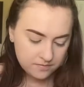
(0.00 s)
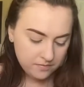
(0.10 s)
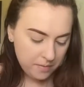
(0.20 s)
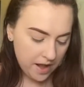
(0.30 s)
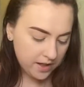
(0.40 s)

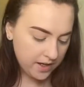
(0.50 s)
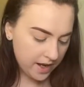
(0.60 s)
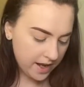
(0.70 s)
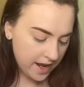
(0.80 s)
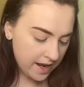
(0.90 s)
palette I
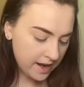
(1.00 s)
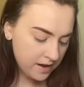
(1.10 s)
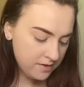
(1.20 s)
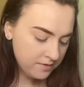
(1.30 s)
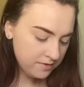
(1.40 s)

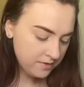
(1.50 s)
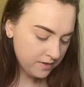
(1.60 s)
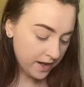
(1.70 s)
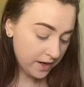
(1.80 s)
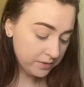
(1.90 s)
have,
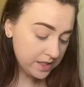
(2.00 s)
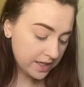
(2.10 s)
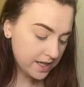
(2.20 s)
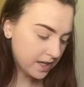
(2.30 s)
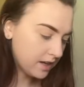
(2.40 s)
and I really
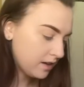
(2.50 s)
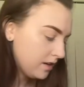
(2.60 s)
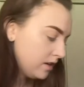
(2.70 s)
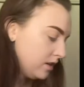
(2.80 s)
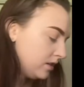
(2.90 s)
like it.
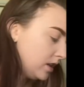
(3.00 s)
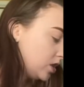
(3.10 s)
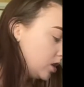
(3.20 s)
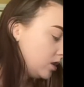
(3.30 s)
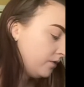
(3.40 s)
It's
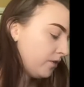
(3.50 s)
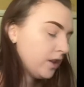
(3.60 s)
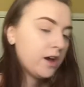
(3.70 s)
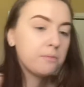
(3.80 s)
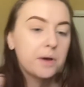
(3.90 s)
just the
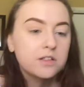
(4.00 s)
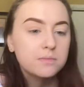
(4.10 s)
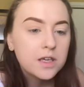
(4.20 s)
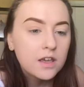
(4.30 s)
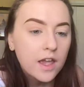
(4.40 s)
fallout bugs
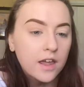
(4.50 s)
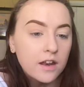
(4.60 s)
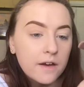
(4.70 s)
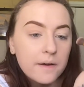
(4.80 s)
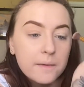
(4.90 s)
me, and
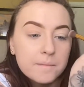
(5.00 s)
I